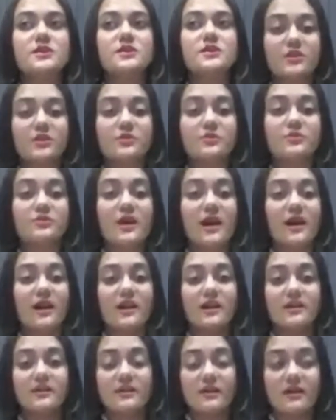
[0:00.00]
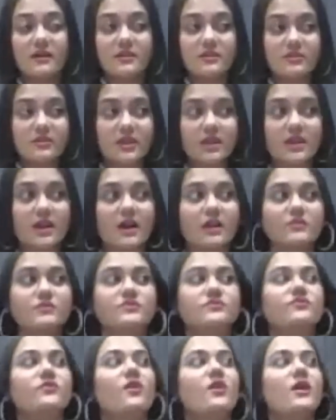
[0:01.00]
Girls and women who are
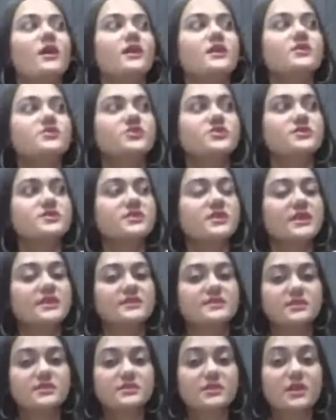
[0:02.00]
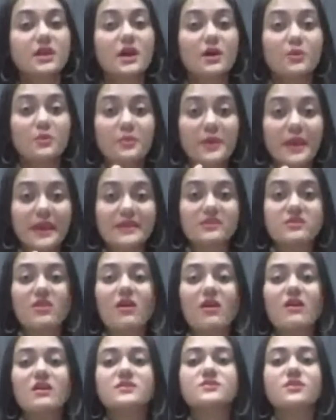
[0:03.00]
looking for just instant weight
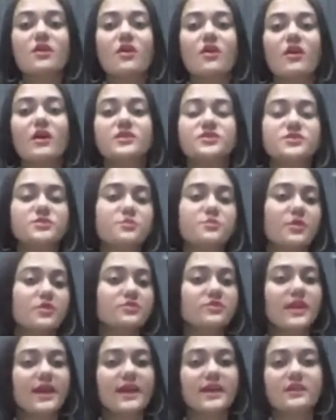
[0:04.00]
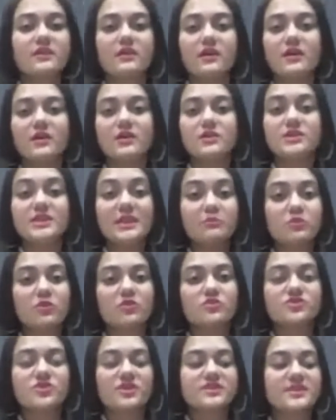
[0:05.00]
loss or just want to like
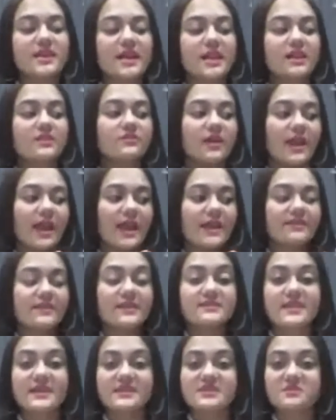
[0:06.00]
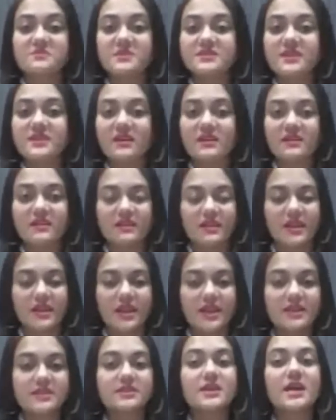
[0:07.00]
debloat yourself, again these recipes are
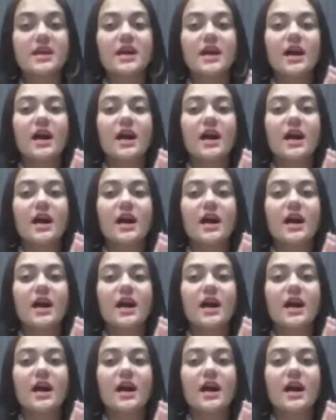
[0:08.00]
great.